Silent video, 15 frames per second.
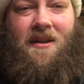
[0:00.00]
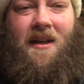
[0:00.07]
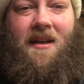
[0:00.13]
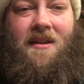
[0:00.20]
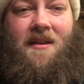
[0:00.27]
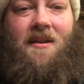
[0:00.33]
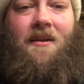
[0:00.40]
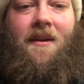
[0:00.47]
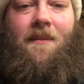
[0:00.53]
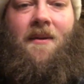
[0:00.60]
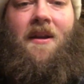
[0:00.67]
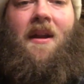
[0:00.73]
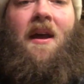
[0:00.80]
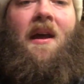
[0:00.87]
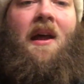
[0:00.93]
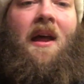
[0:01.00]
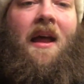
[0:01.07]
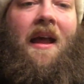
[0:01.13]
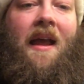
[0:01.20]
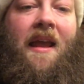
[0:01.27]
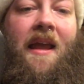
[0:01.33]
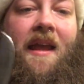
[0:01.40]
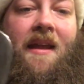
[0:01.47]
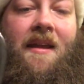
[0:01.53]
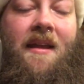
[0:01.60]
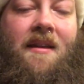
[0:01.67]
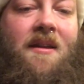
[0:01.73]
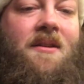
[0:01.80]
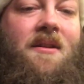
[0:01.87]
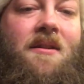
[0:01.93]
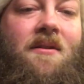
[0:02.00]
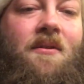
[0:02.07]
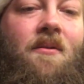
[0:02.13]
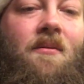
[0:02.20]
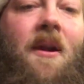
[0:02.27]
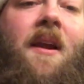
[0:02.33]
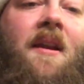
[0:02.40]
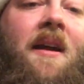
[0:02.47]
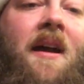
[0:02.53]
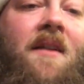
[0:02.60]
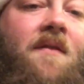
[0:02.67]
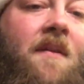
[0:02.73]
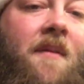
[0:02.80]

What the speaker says: kind of silly, but this is a great knife.